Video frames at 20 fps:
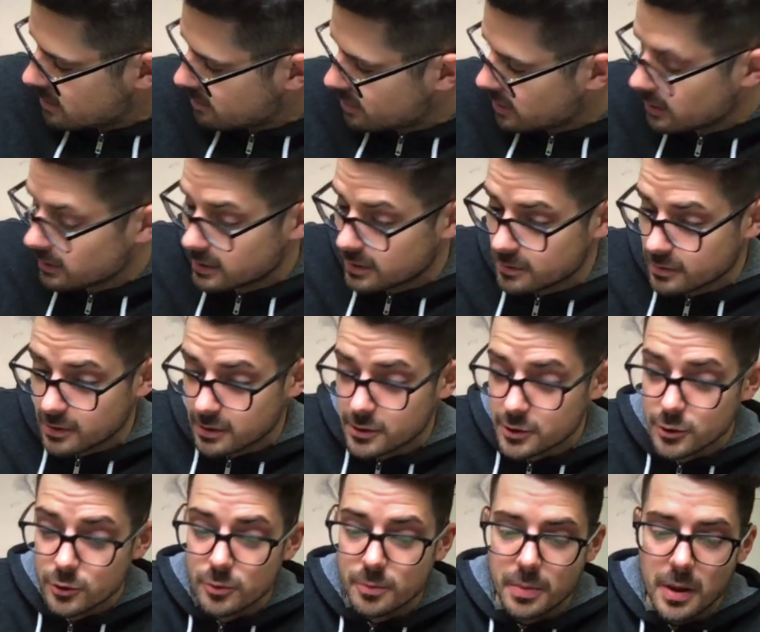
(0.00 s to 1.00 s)
Probably the
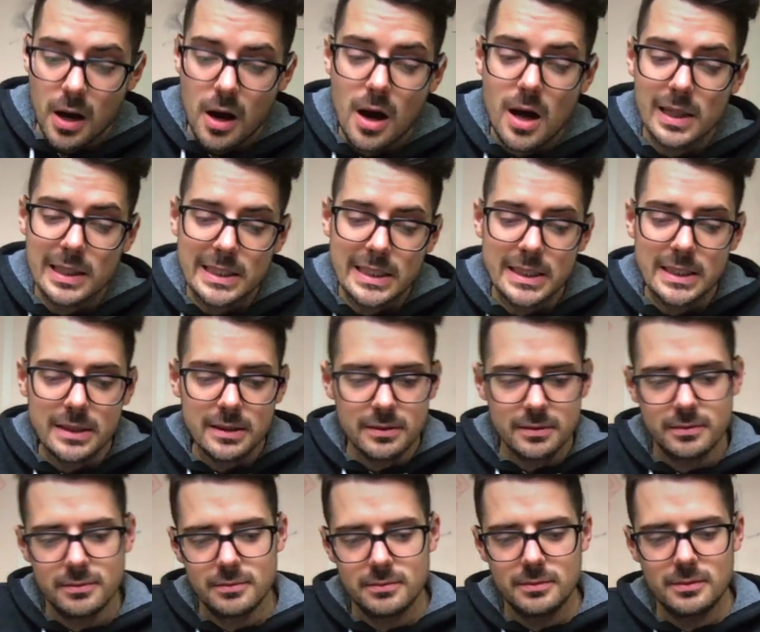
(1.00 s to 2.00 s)
new poly
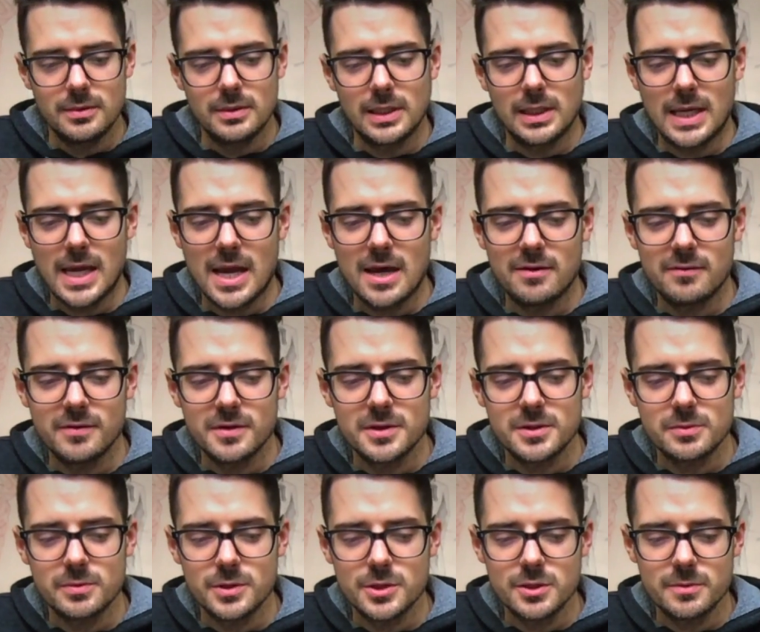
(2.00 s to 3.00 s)
canvas,
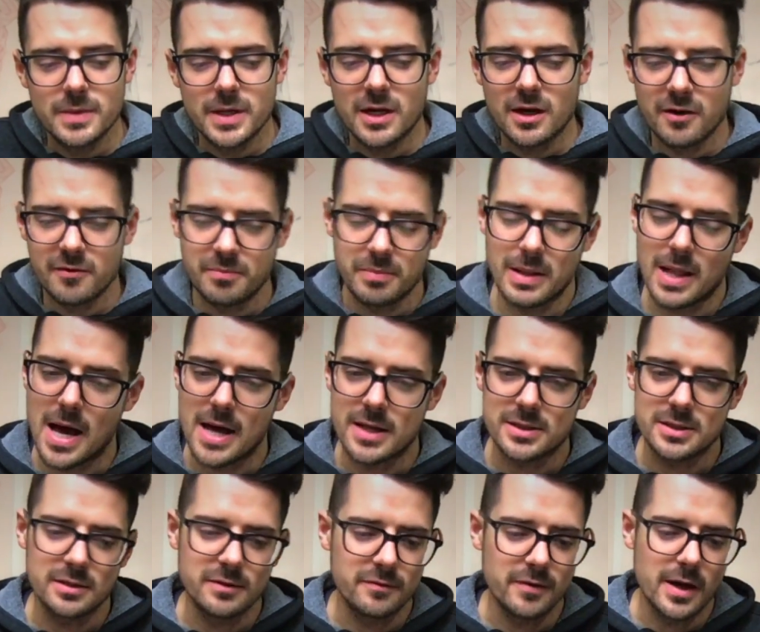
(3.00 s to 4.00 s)
which is made out of
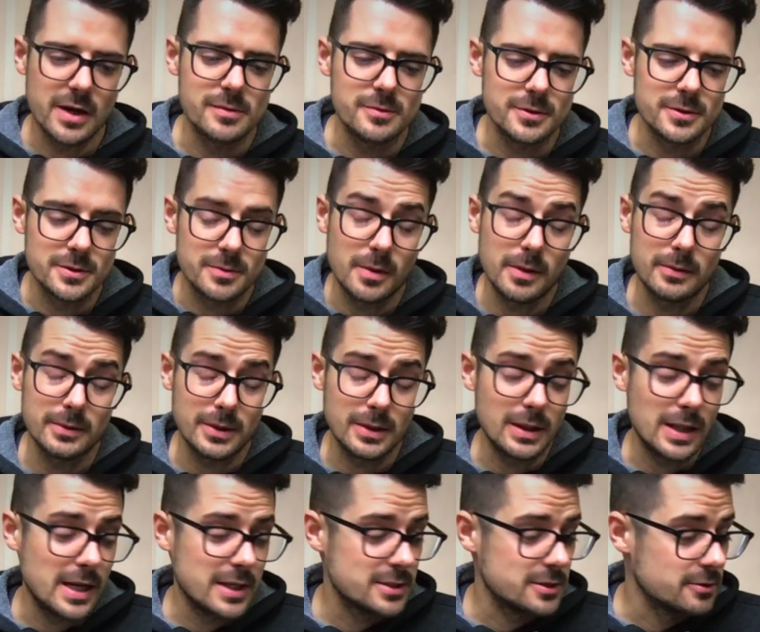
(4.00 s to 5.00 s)
plastic fiber, is probably going to
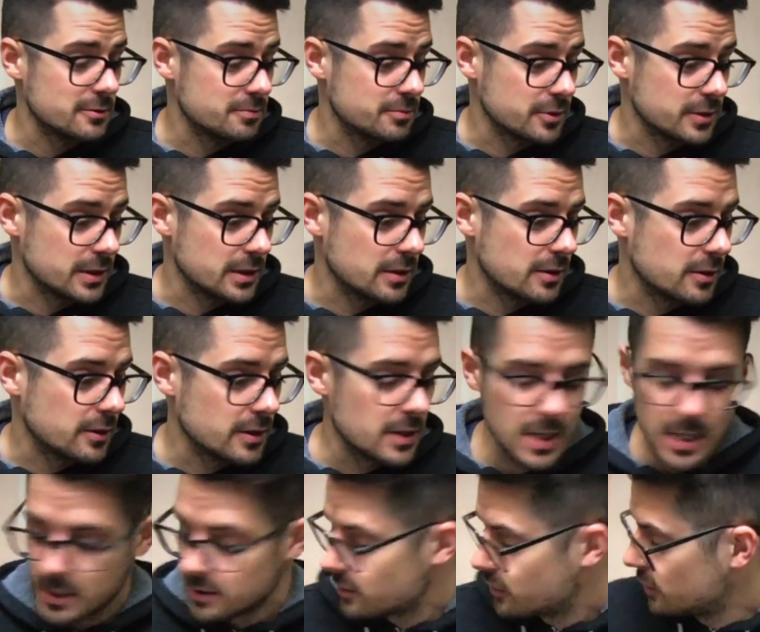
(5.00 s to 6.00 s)
last you pretty long.
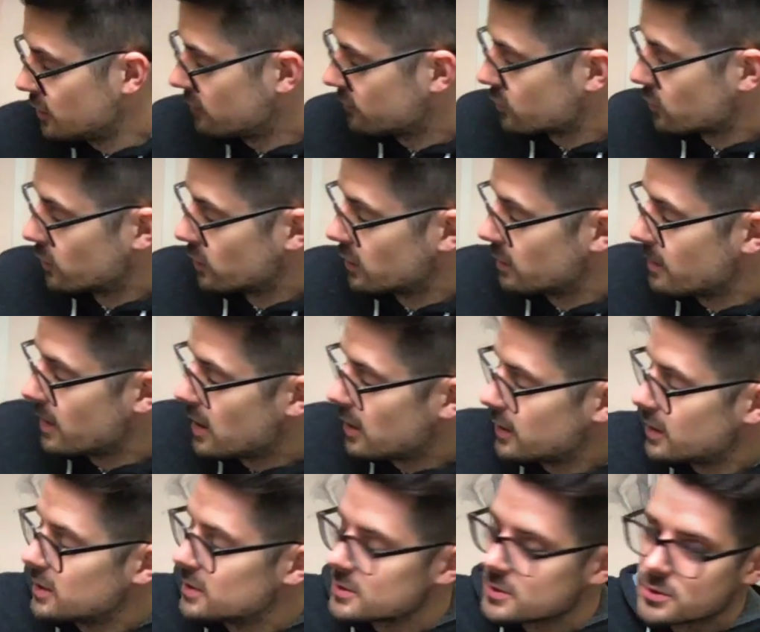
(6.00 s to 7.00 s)
The thing you have to worry about
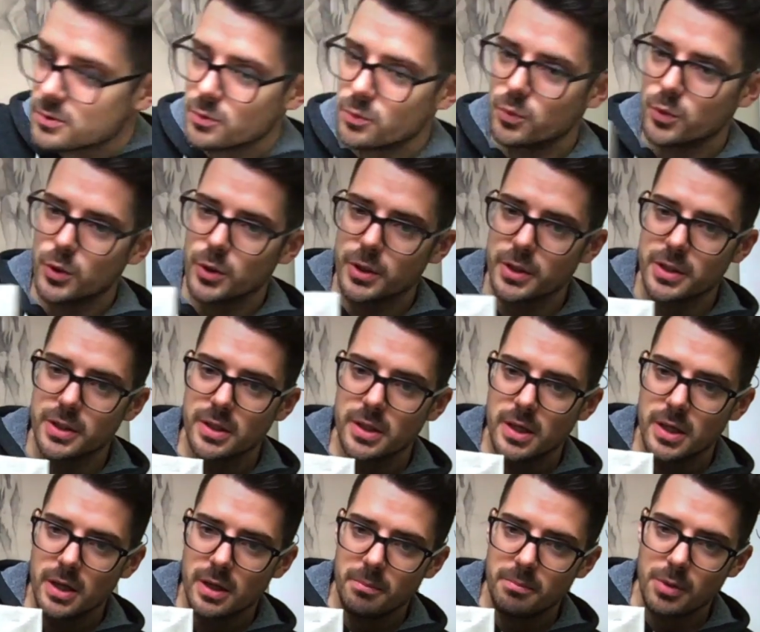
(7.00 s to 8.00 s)
is the wood
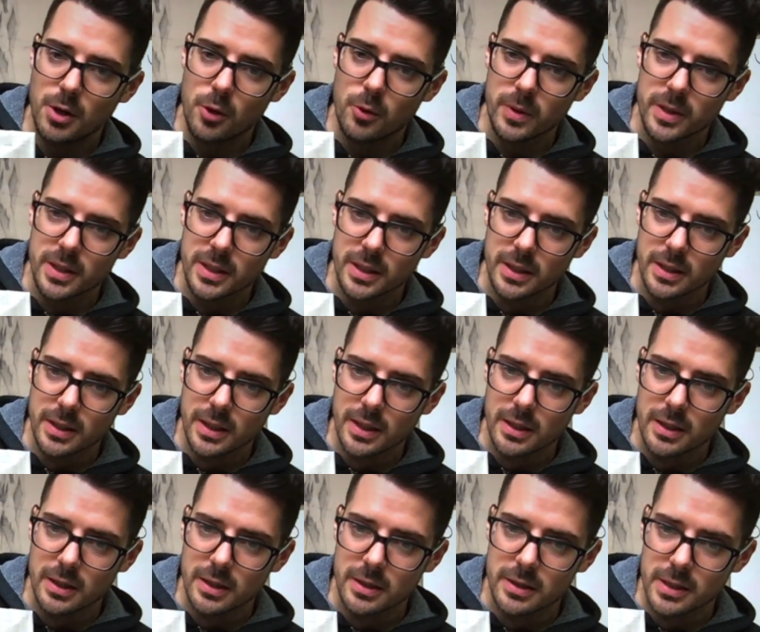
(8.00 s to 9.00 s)
bowing
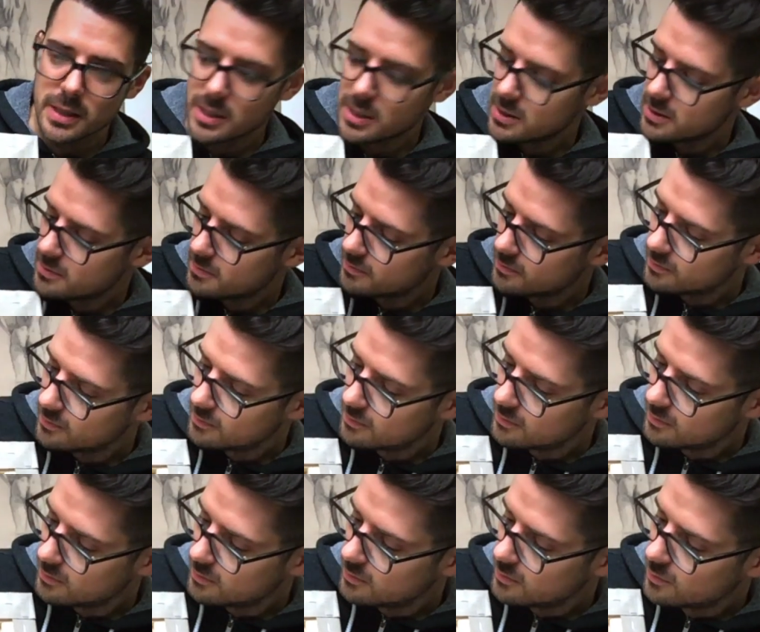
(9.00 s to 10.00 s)
and
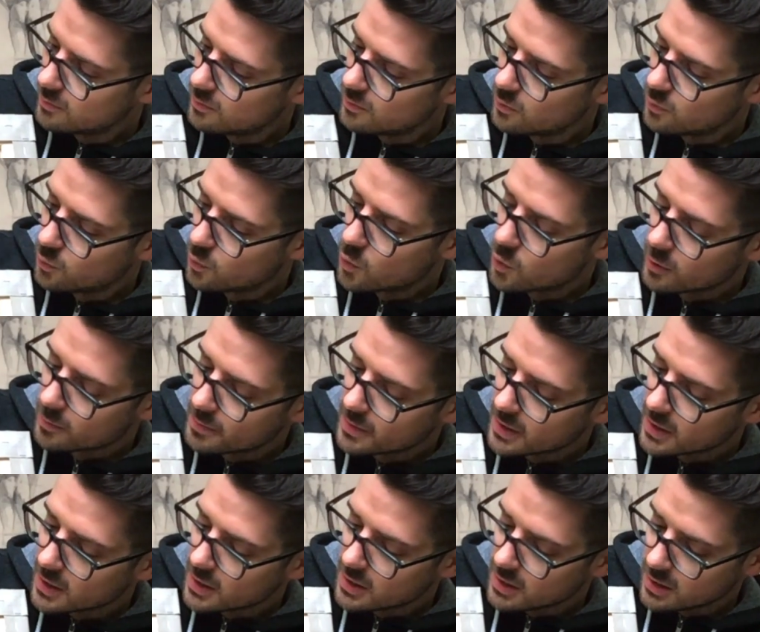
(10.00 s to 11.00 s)

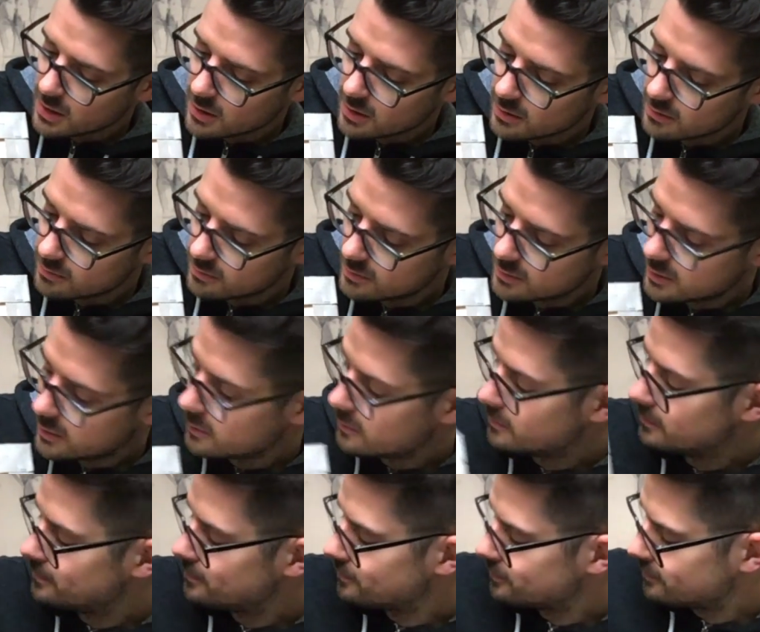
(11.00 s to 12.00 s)
warping in here too.
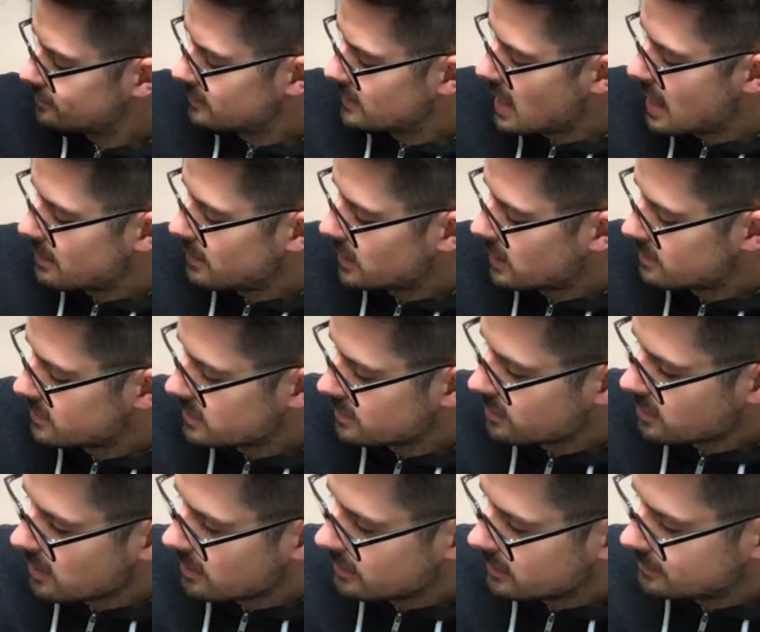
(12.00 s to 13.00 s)
That becomes a
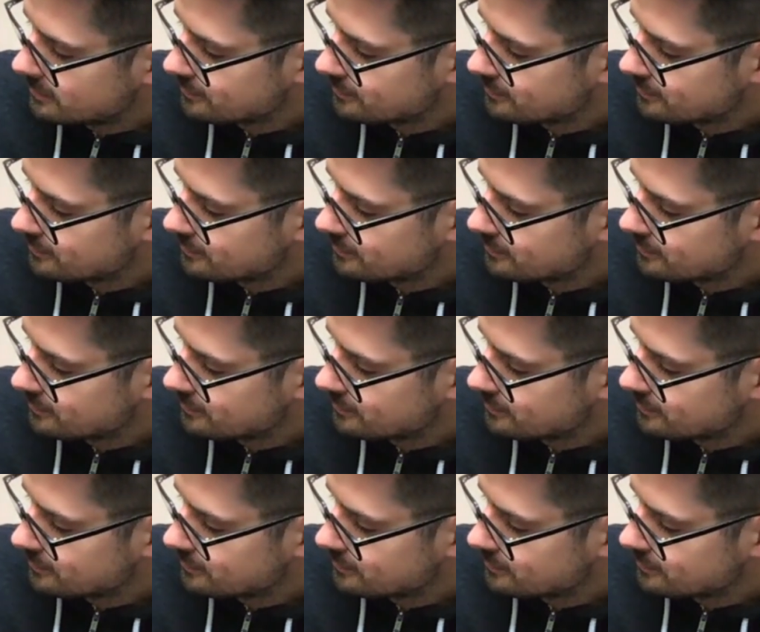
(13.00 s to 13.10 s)
problem.